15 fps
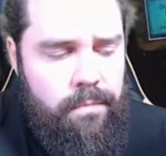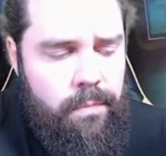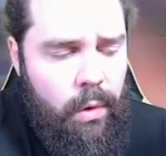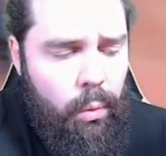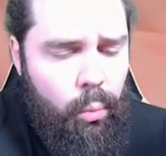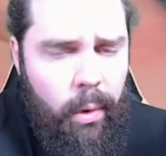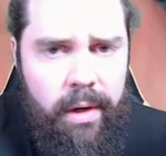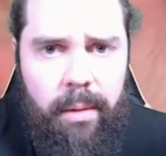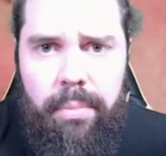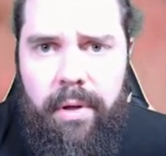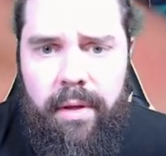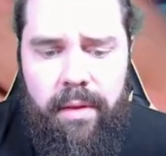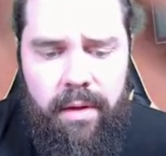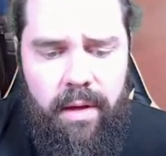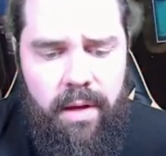way to
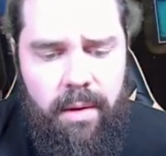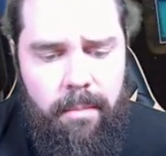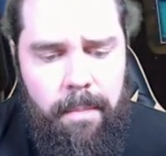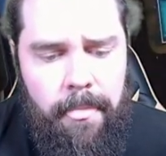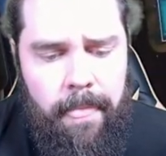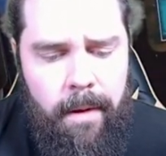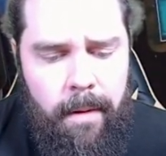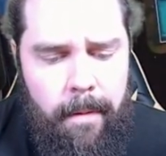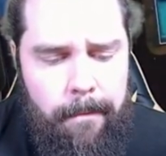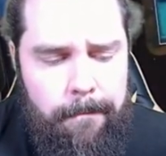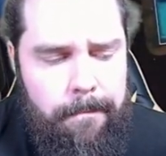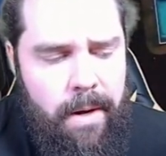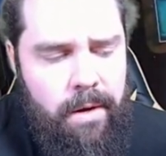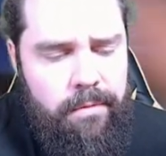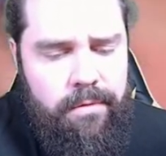play the game,
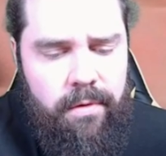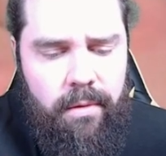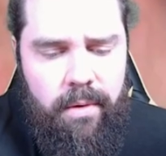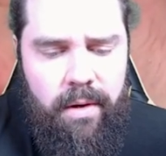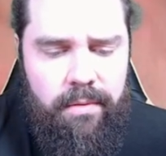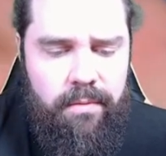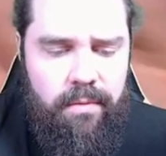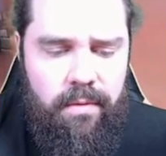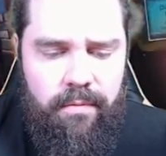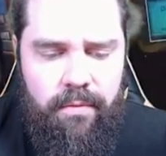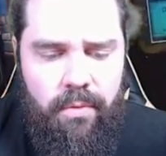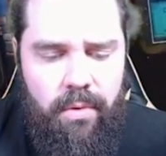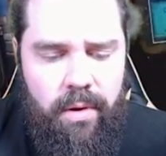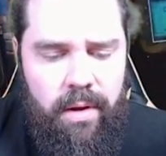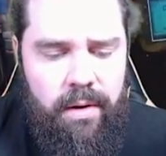bouncing around through the
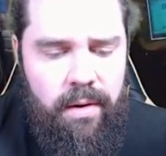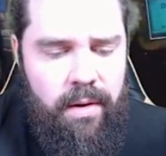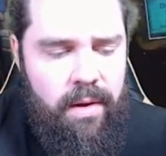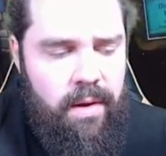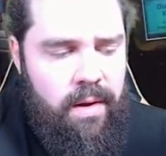void,